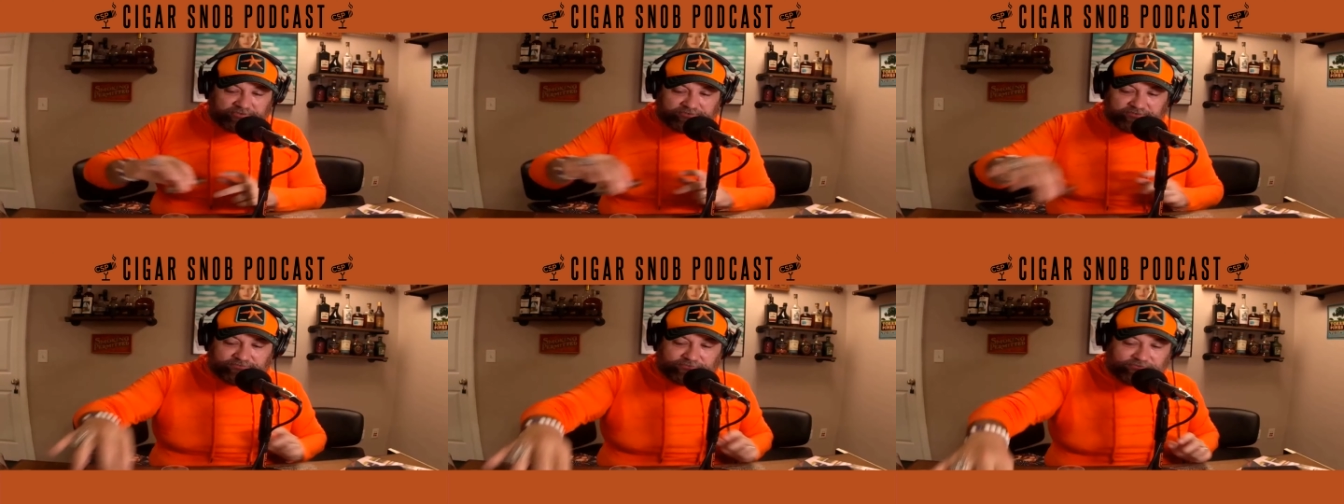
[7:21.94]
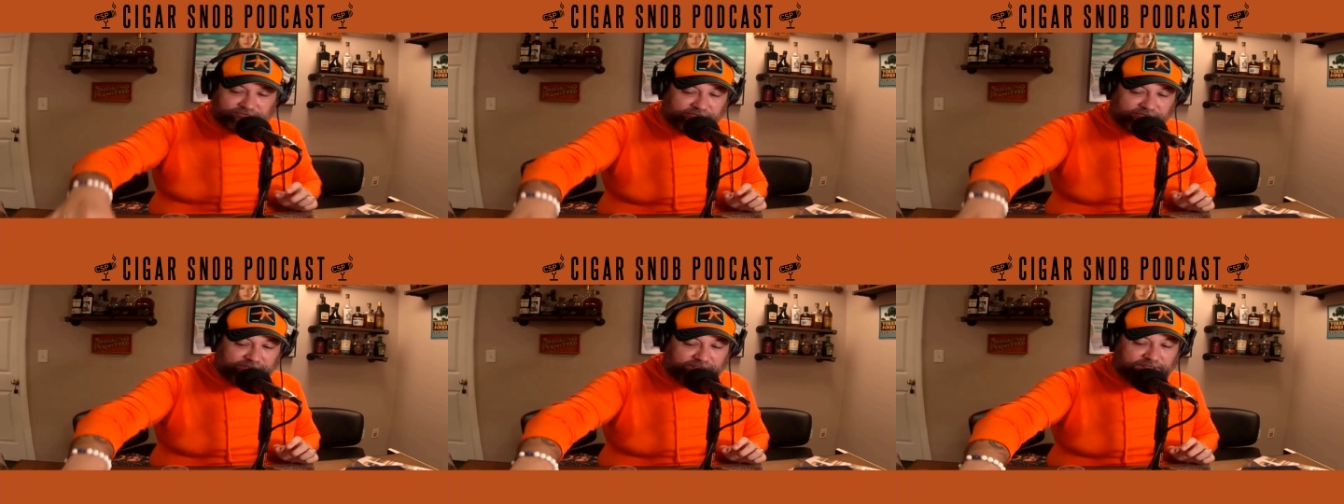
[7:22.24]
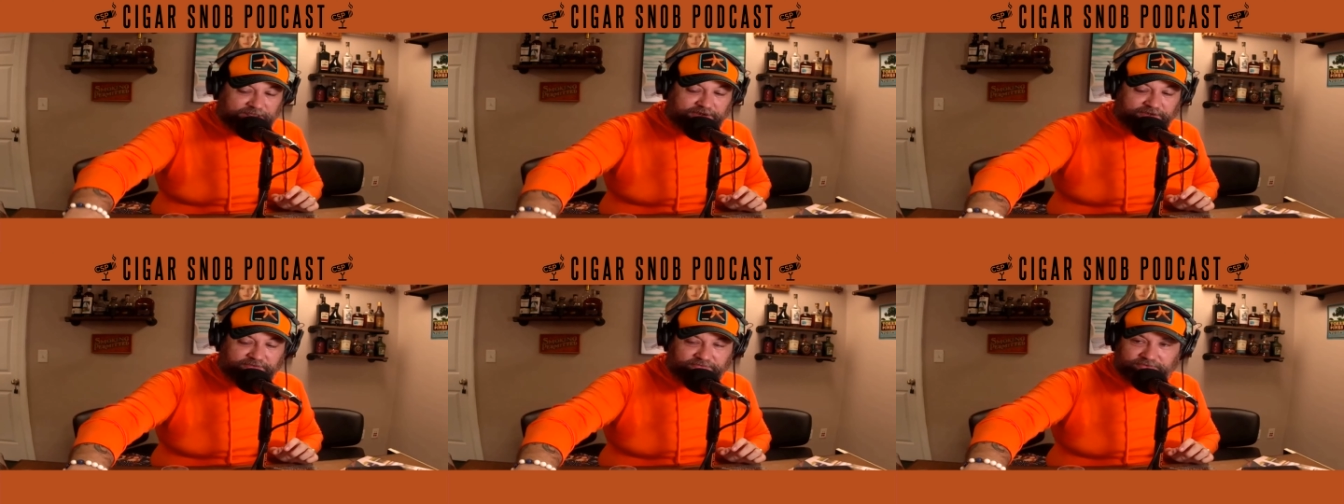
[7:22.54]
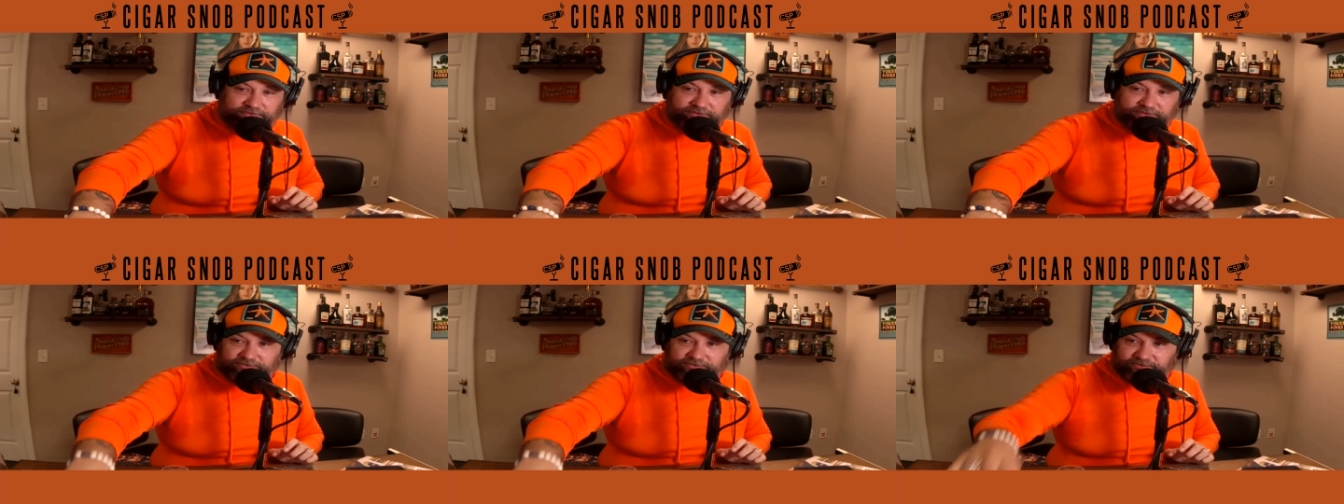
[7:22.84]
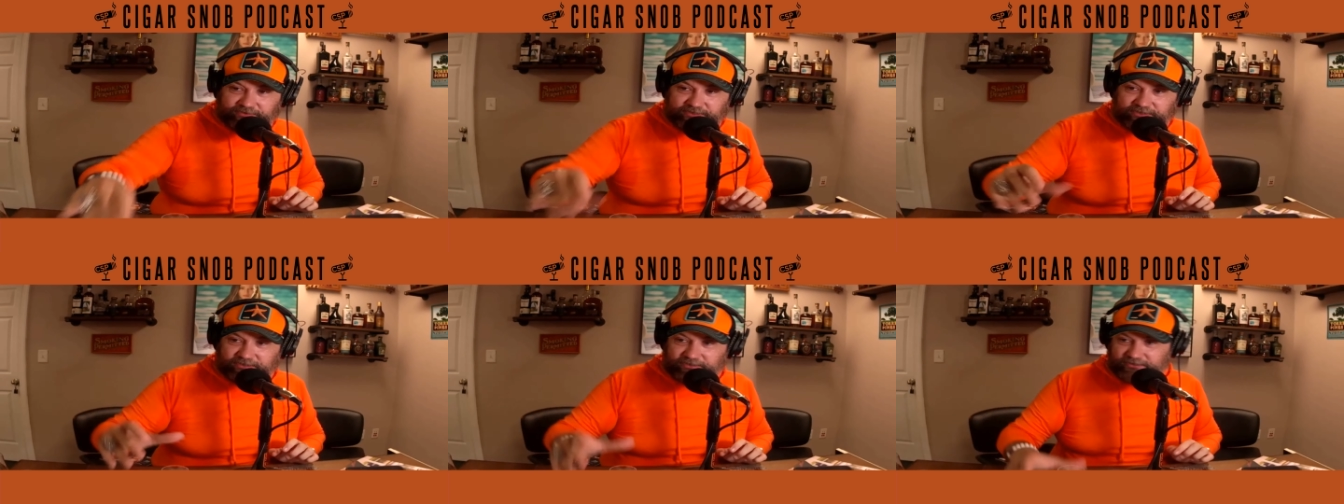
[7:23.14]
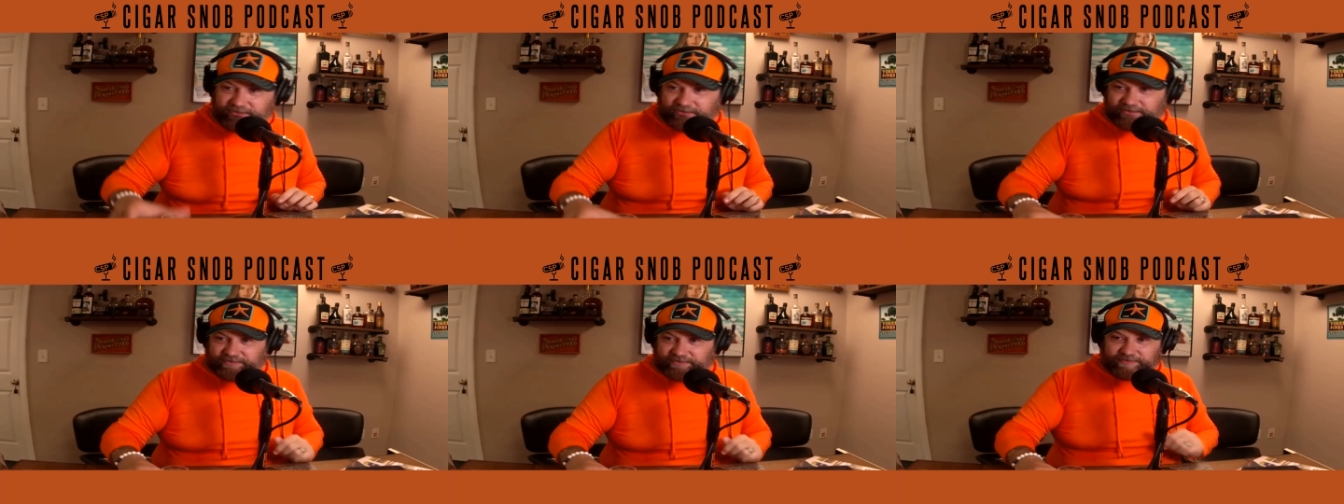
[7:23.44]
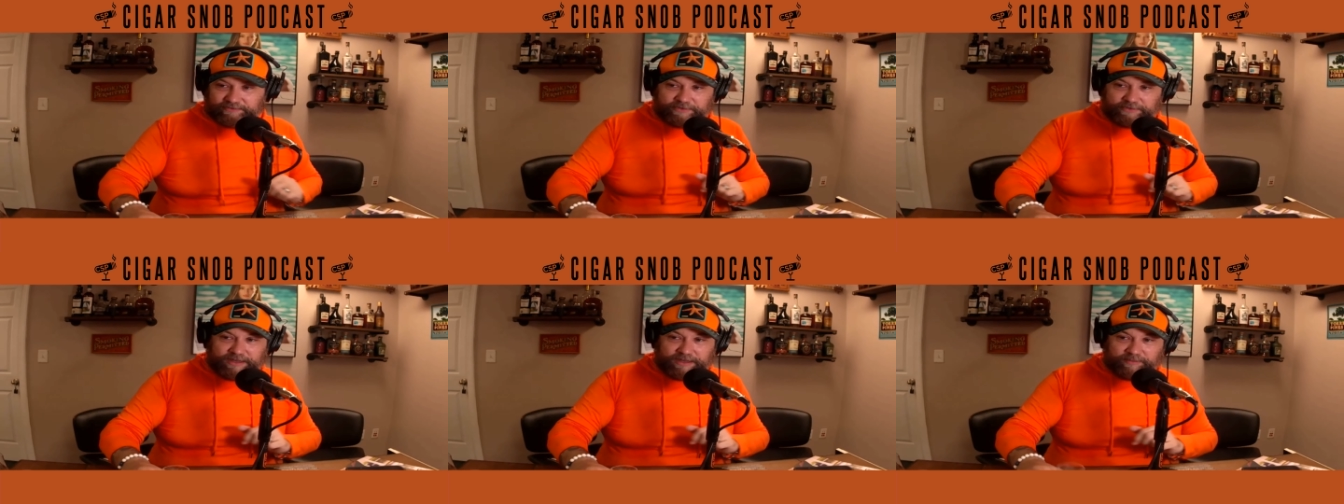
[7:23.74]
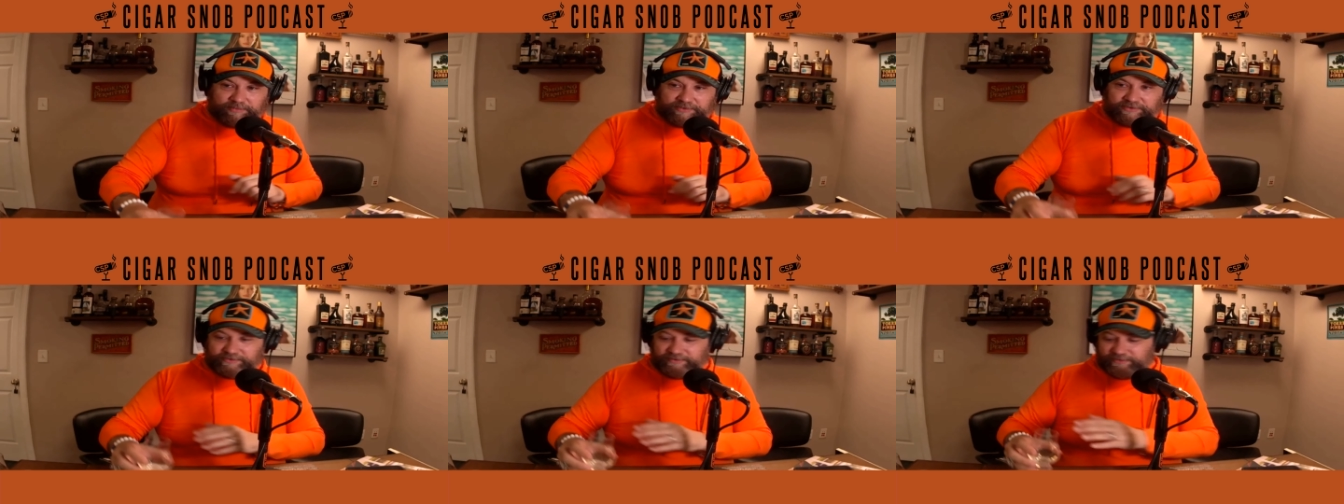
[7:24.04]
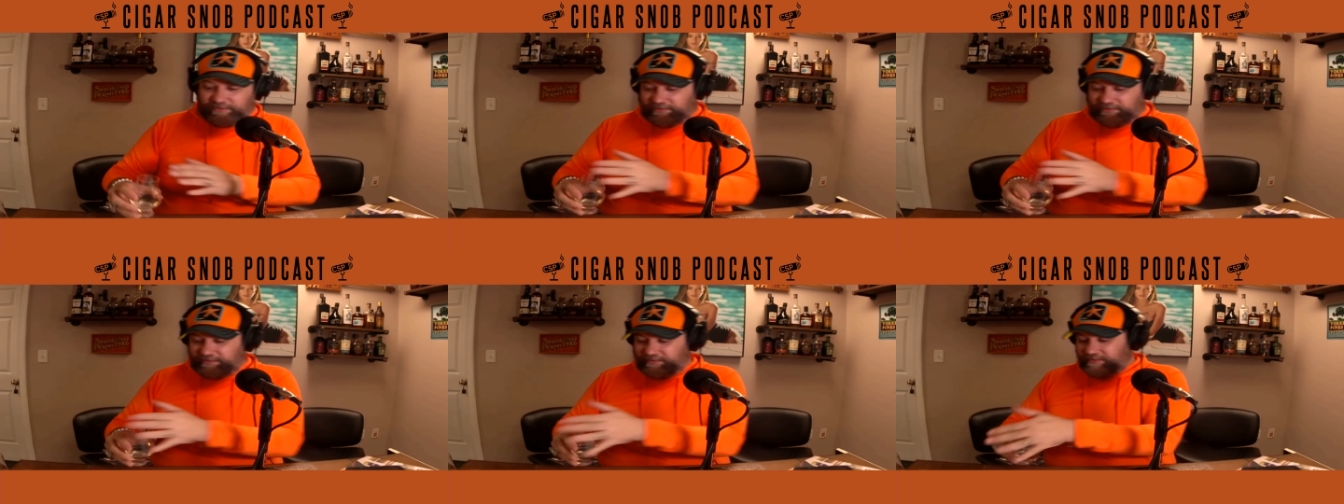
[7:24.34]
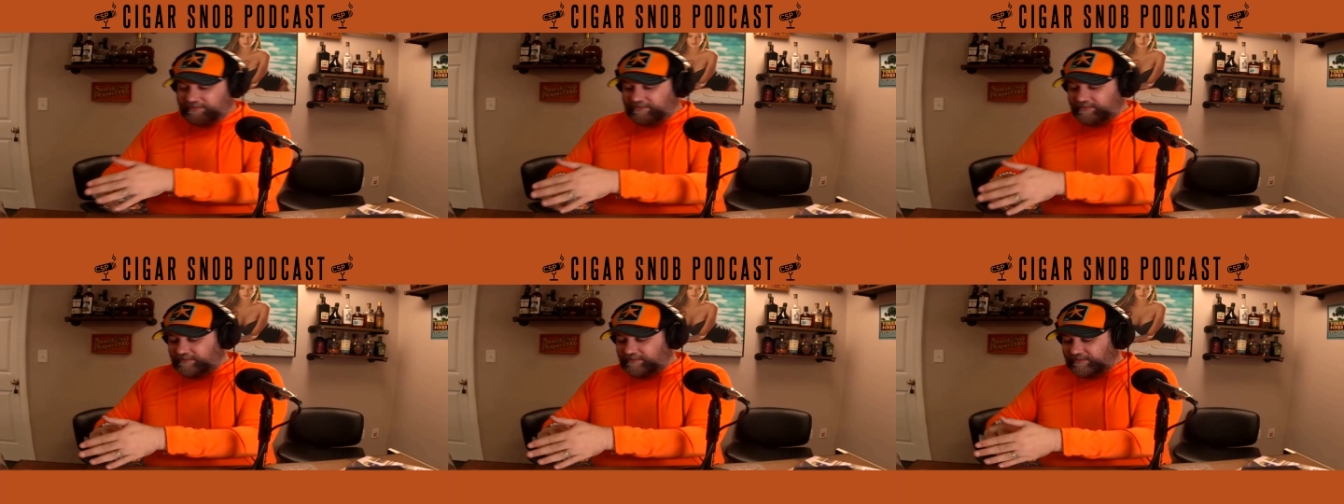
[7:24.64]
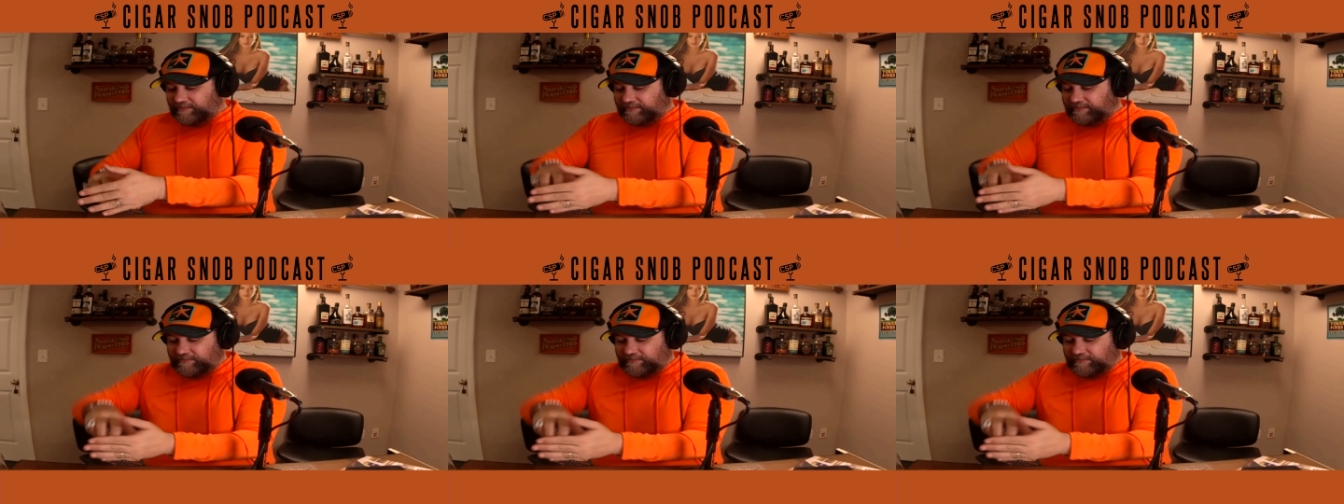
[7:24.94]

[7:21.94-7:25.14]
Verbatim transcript: to see if there's any additives in this thing. Let's see what oh, Give it a shot. Jim. He's